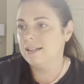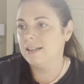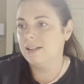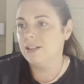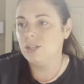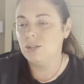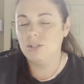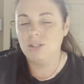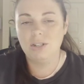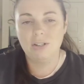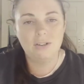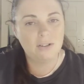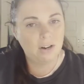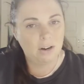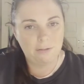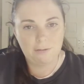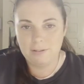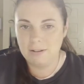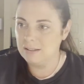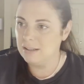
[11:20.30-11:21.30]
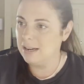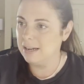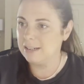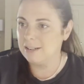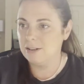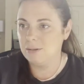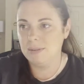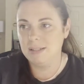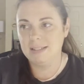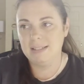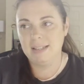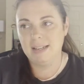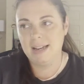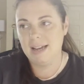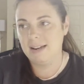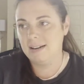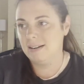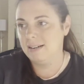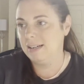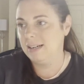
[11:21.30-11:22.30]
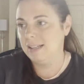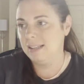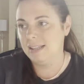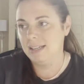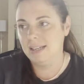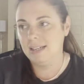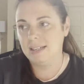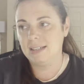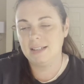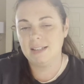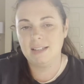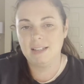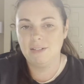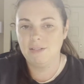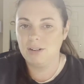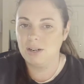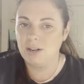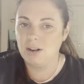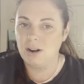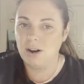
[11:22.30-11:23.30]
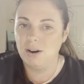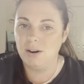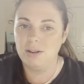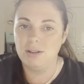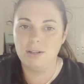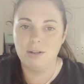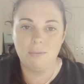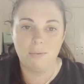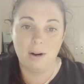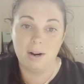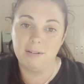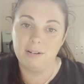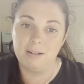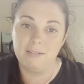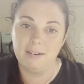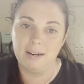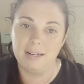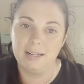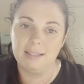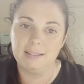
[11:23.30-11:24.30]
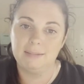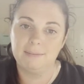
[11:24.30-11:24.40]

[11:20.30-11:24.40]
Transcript: You do not feel like you're missing out on anything. Give it a go. You won't regret it.